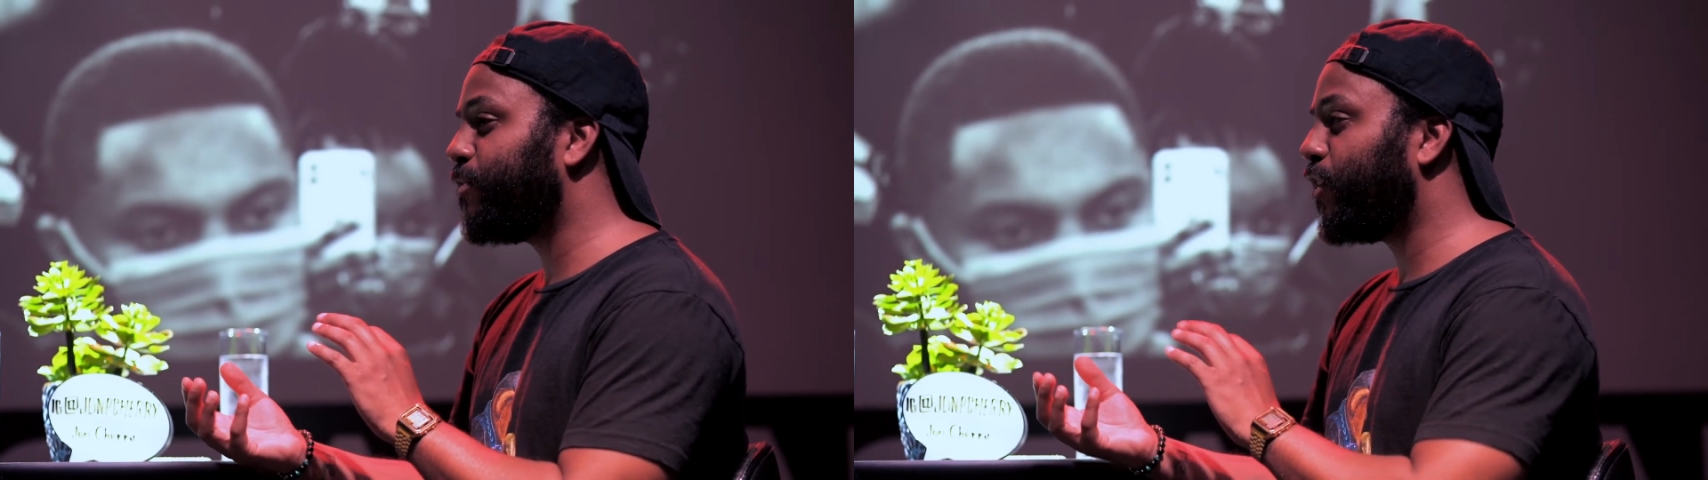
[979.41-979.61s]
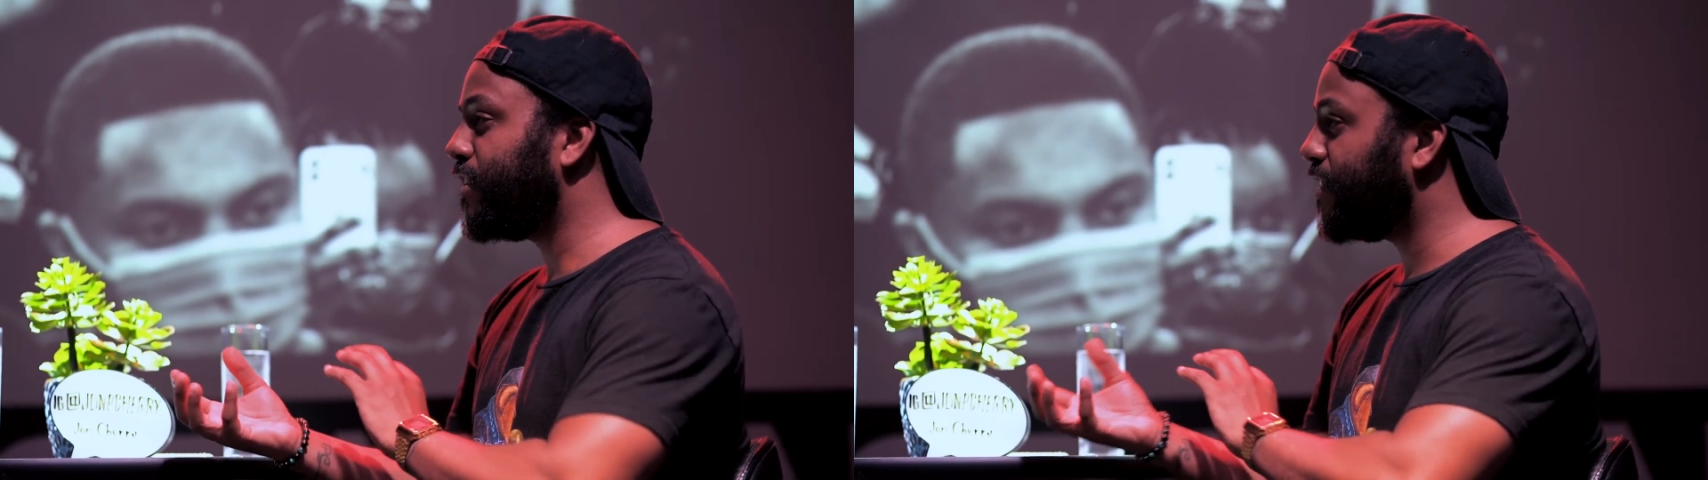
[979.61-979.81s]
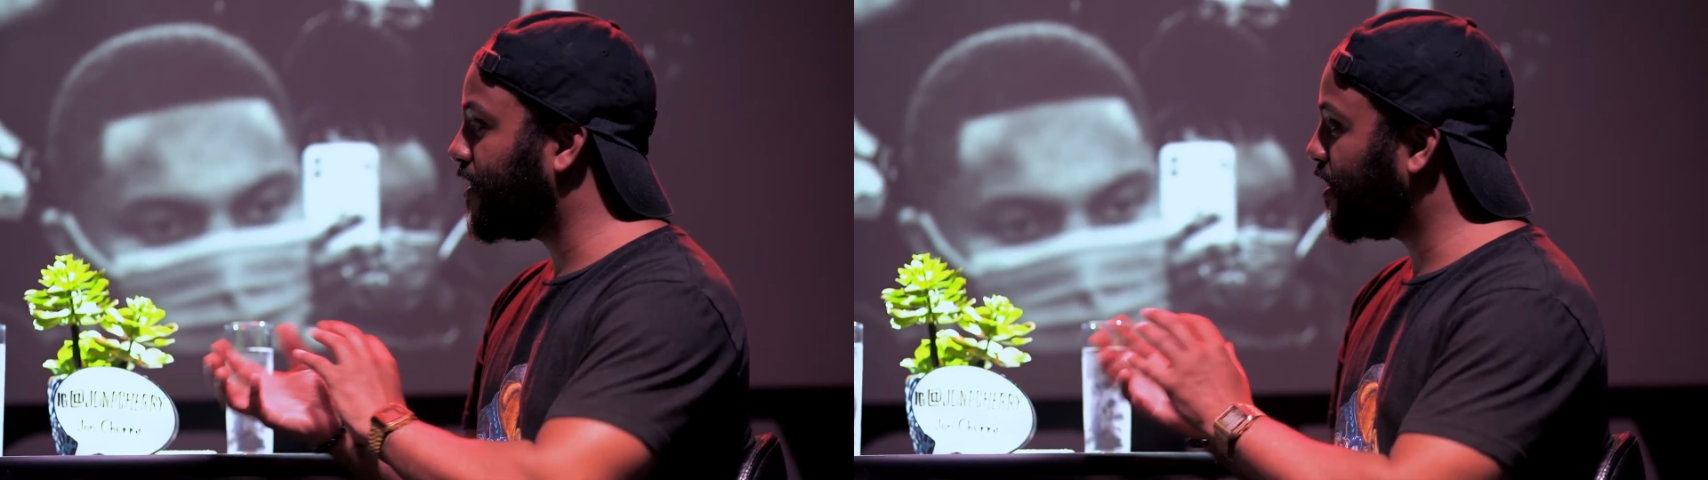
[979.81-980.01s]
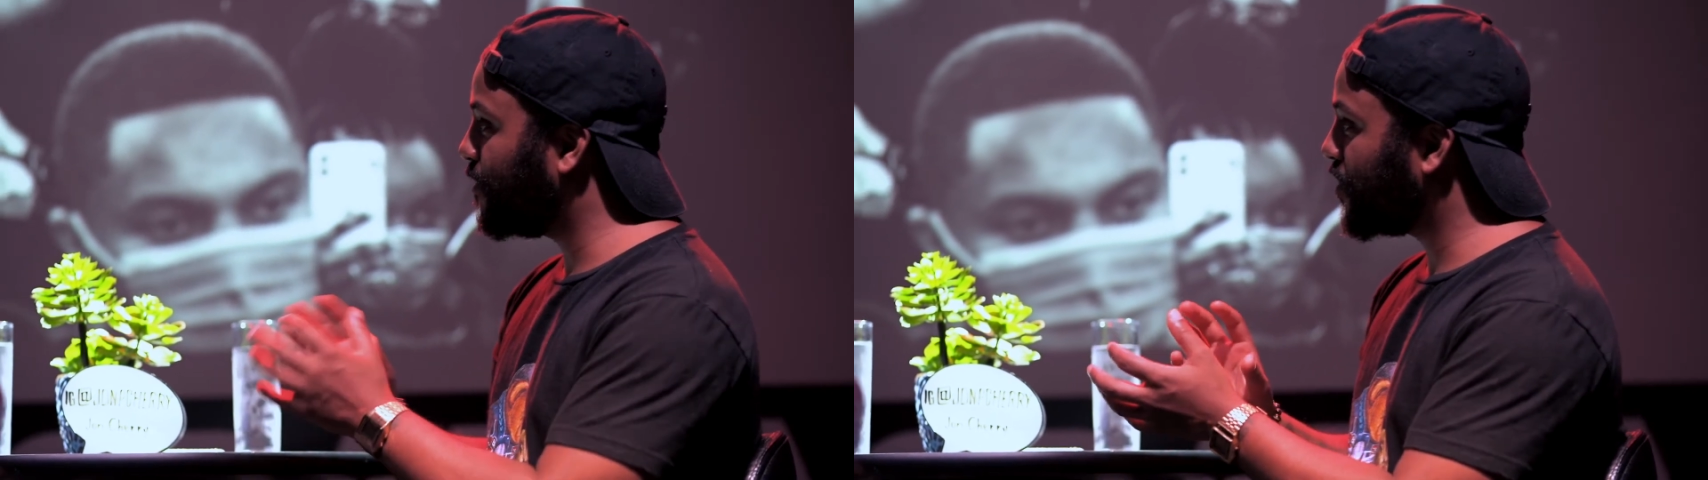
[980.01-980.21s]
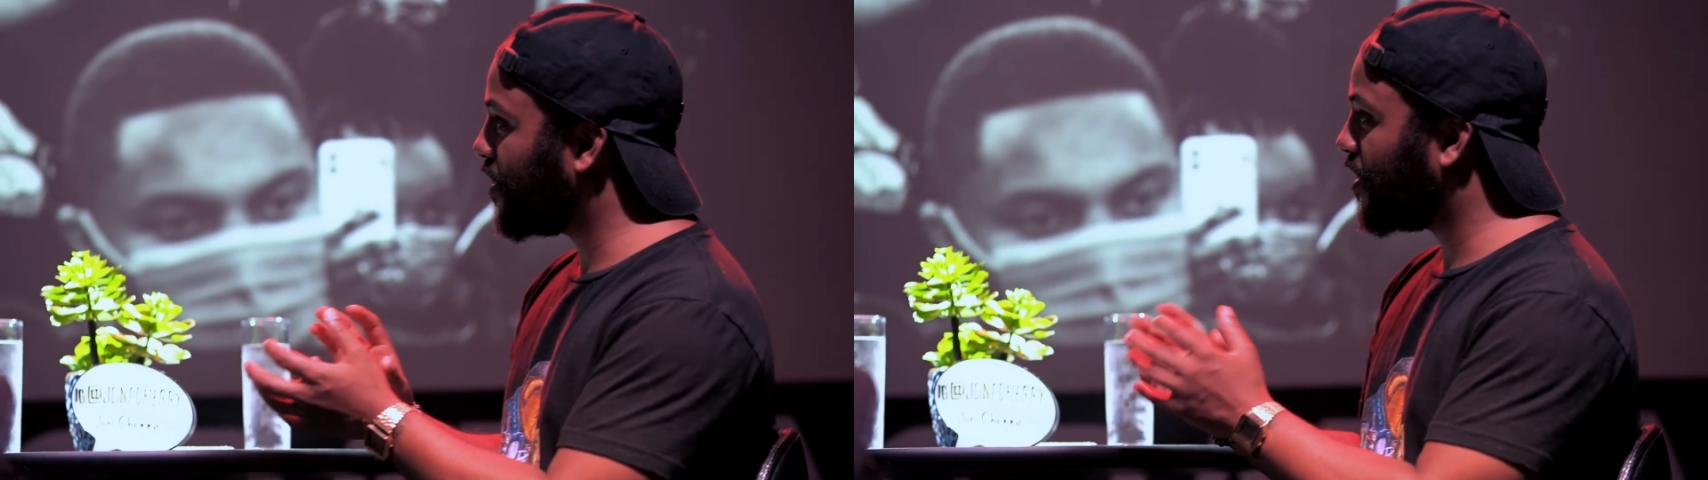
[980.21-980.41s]
But listening to them
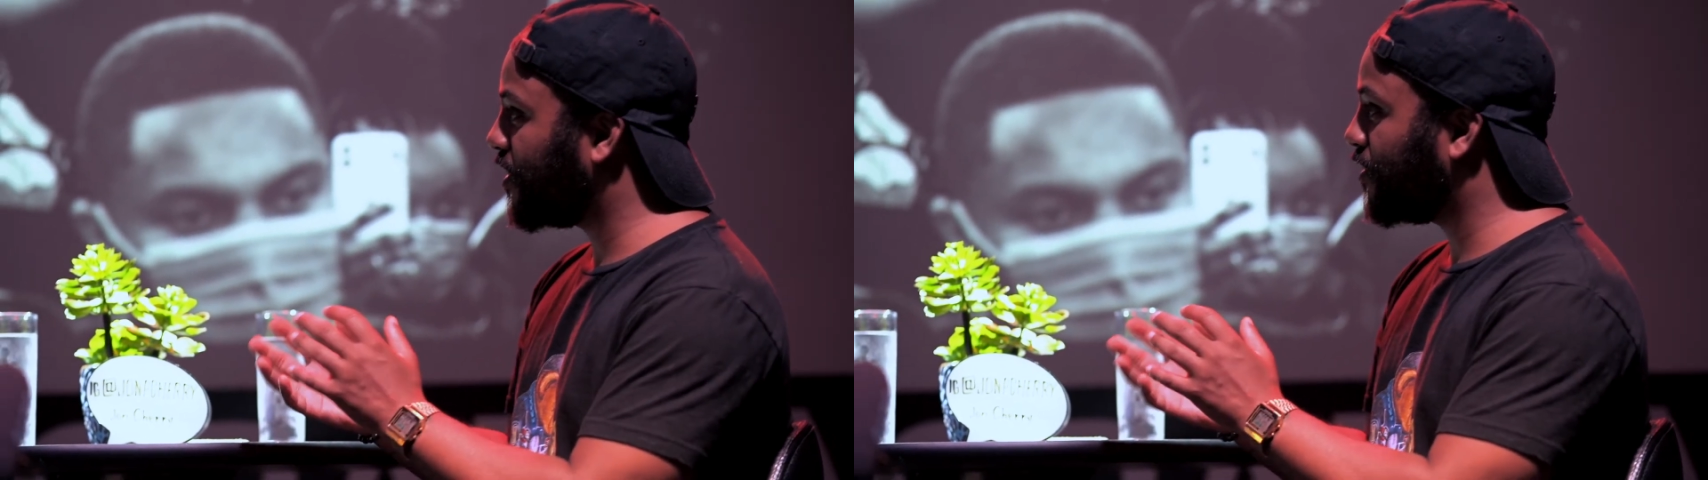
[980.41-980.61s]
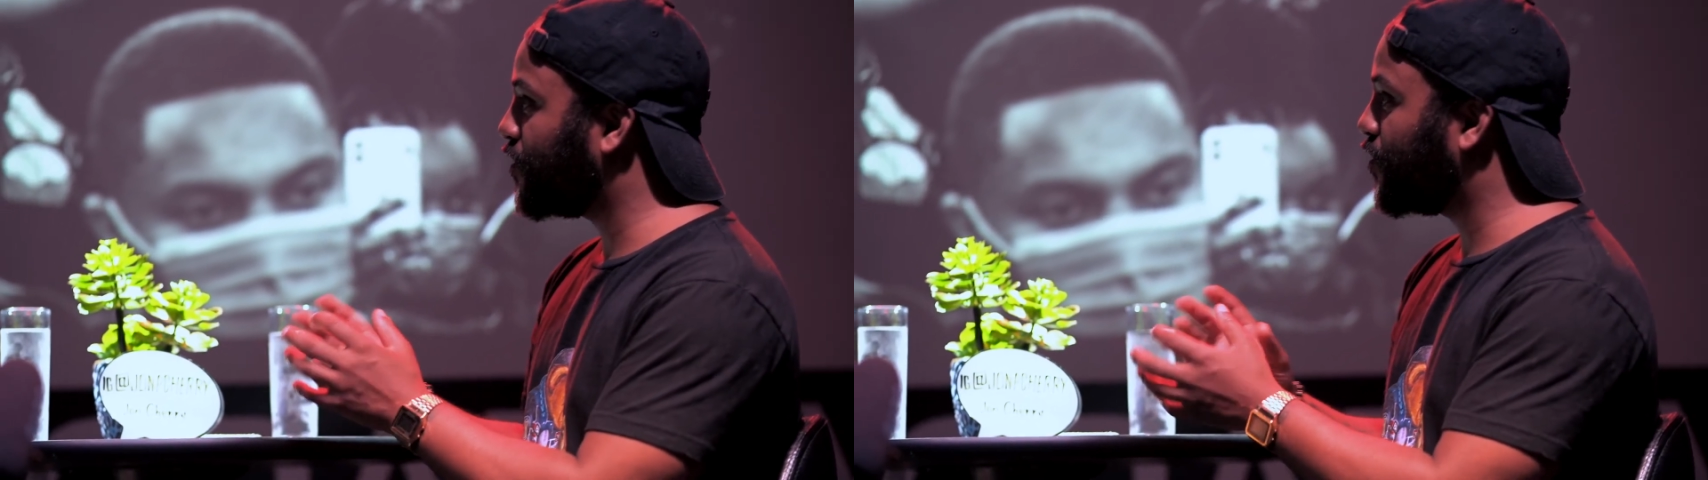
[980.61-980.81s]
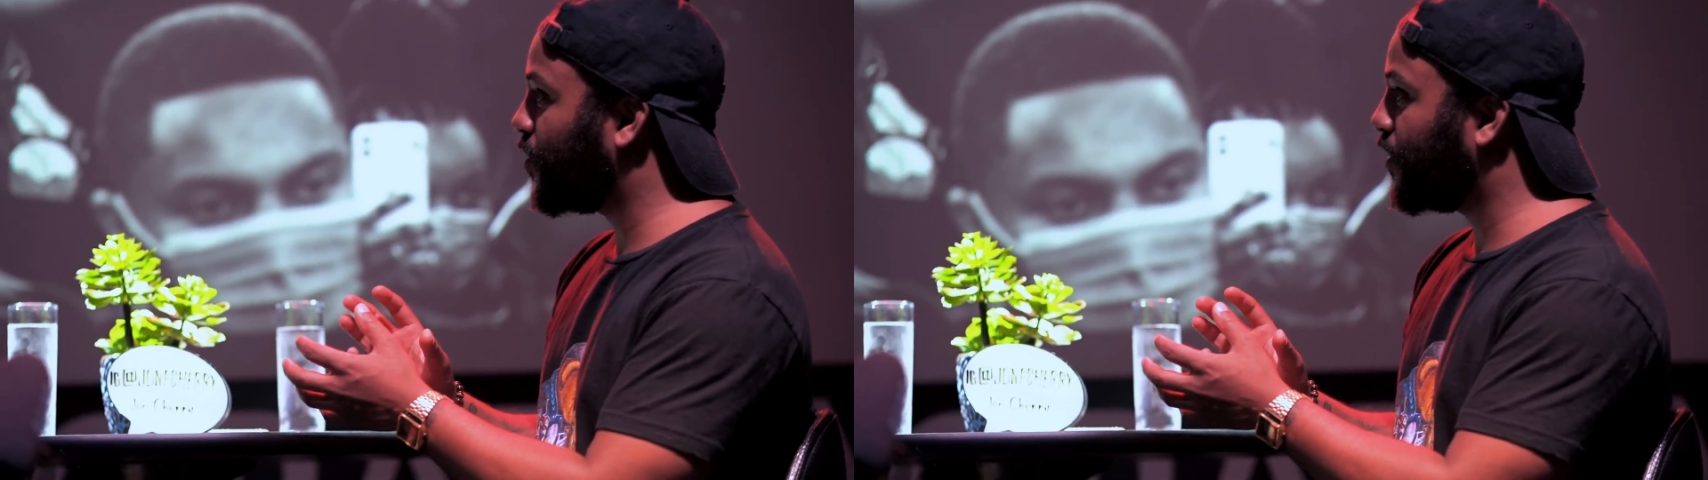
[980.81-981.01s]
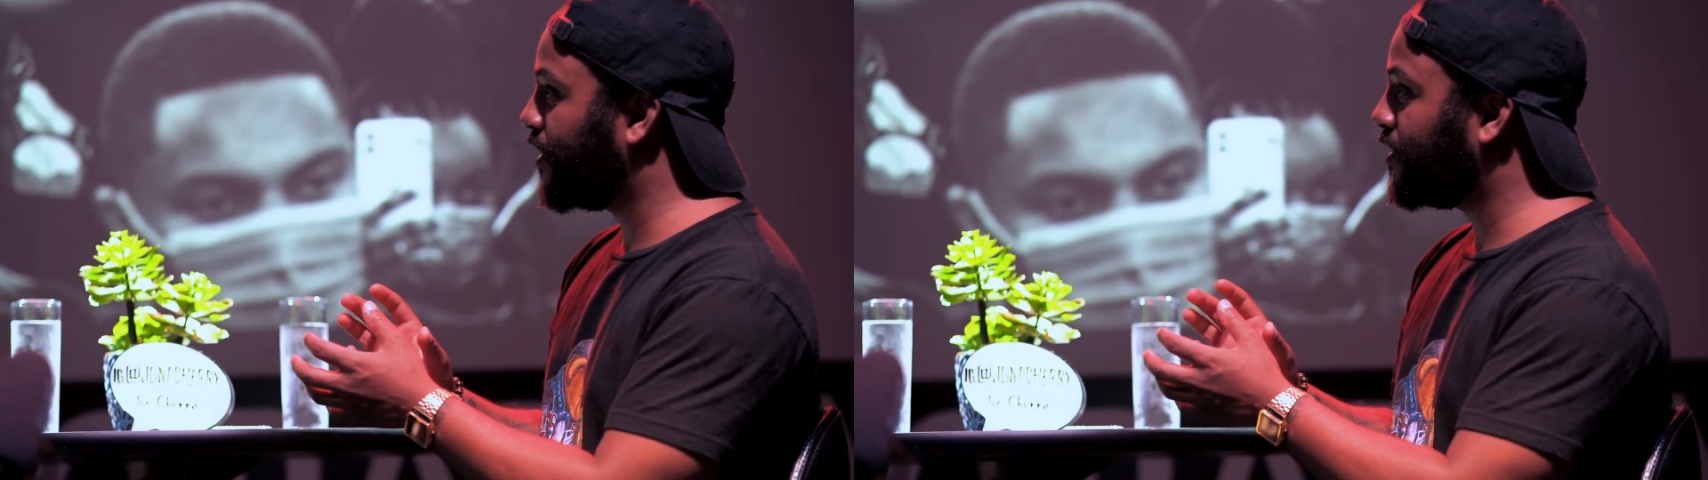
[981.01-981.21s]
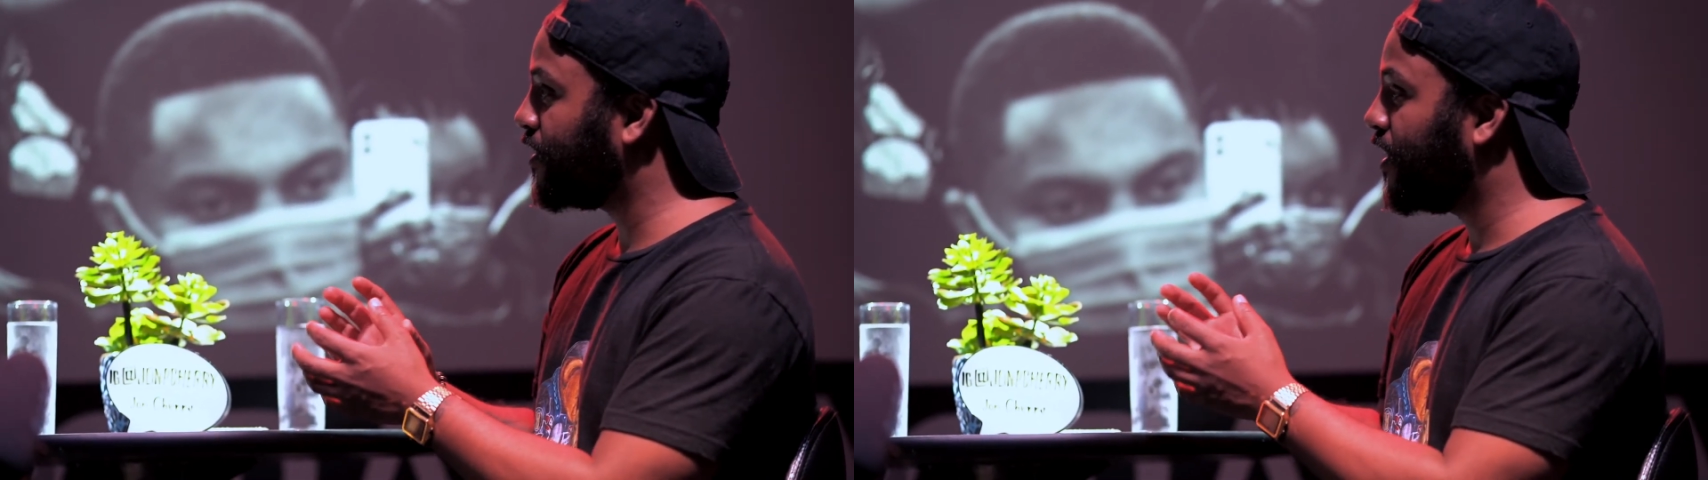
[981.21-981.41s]
talk and their
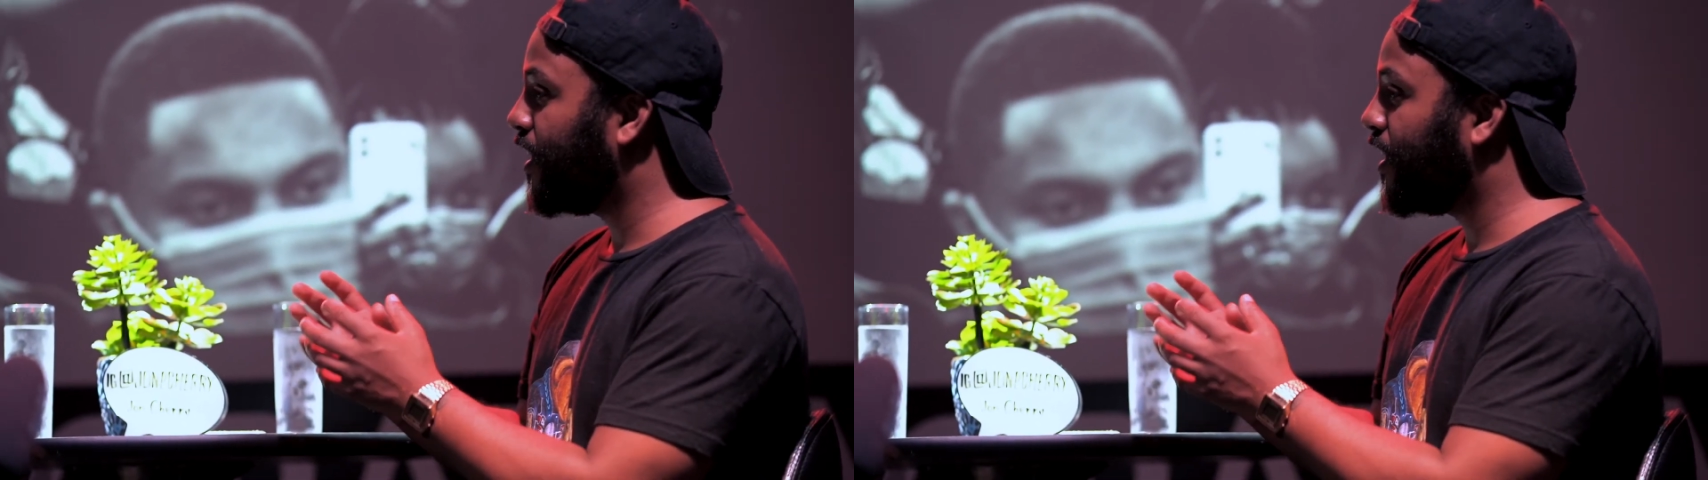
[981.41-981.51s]
stories,